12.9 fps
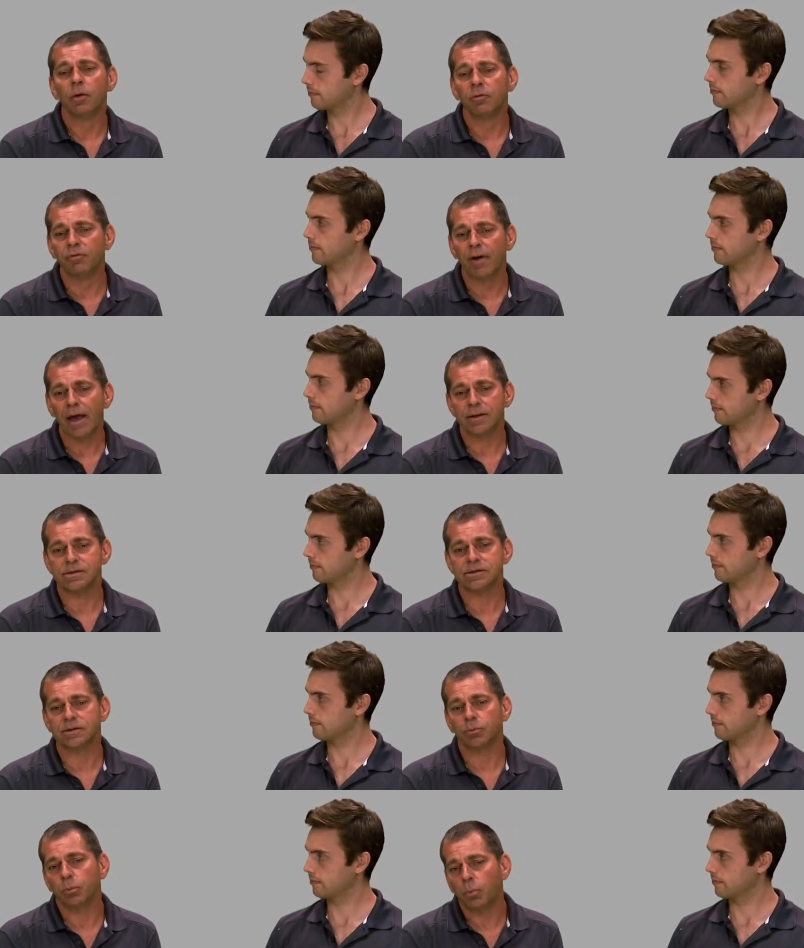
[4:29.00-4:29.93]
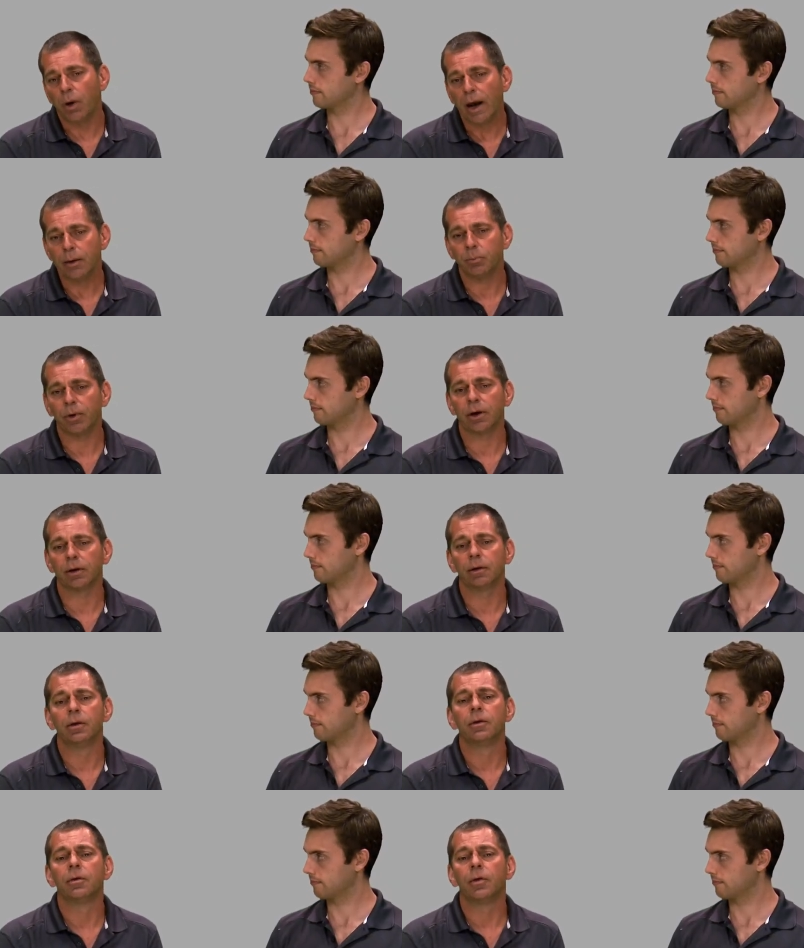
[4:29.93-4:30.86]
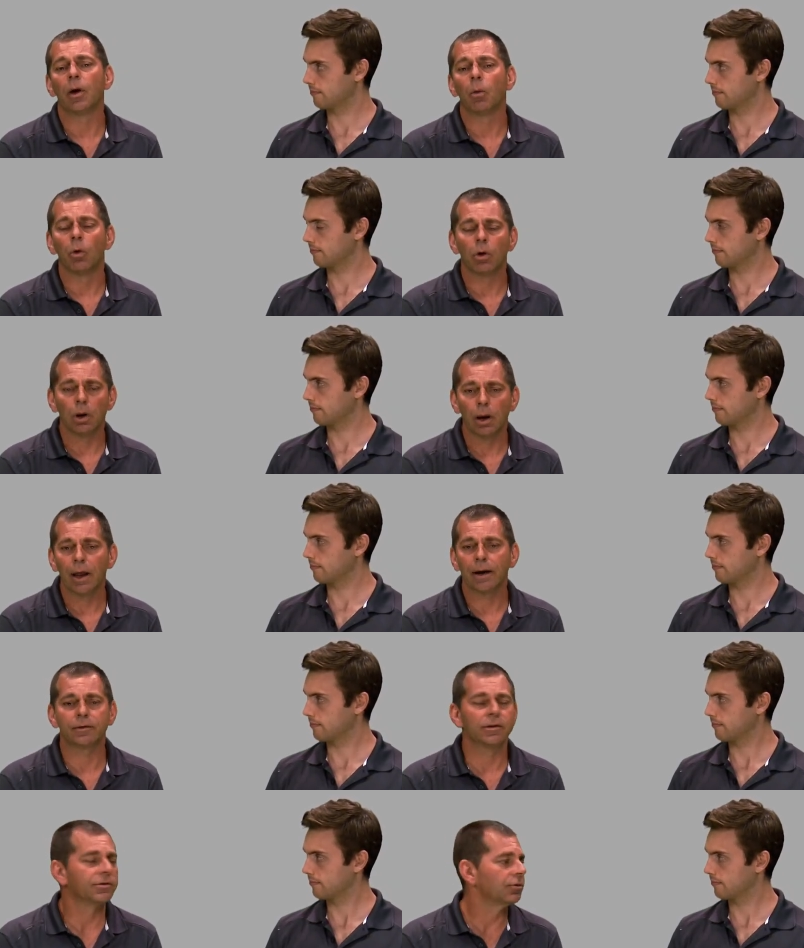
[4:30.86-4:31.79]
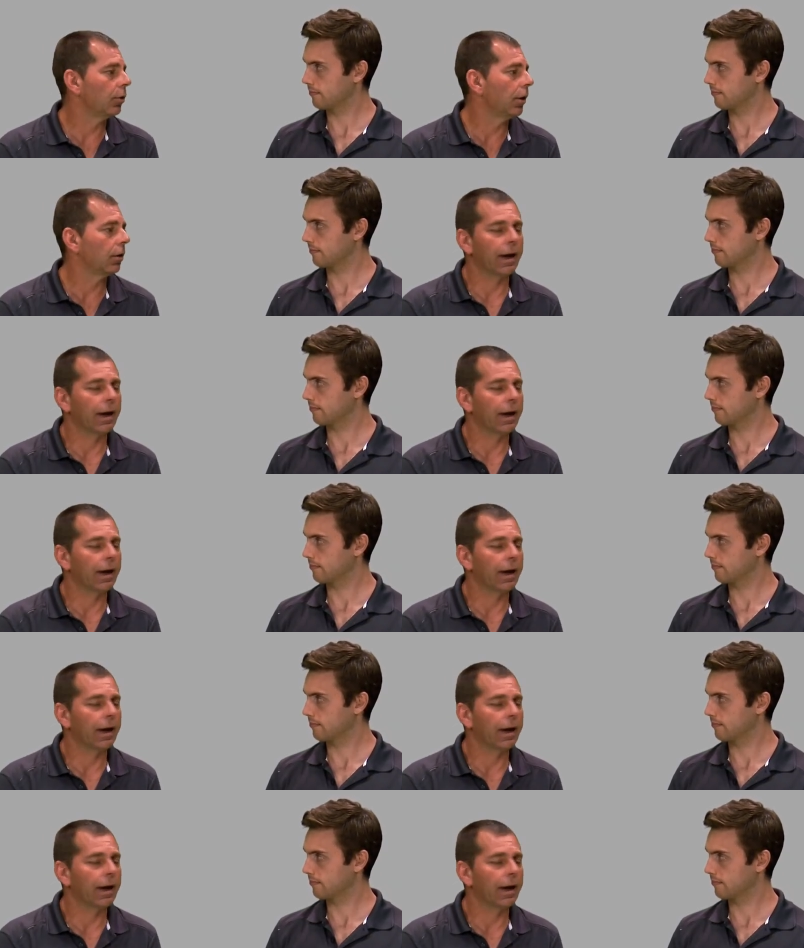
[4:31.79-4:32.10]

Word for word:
Speaker 1: vents, piping that will collect the soil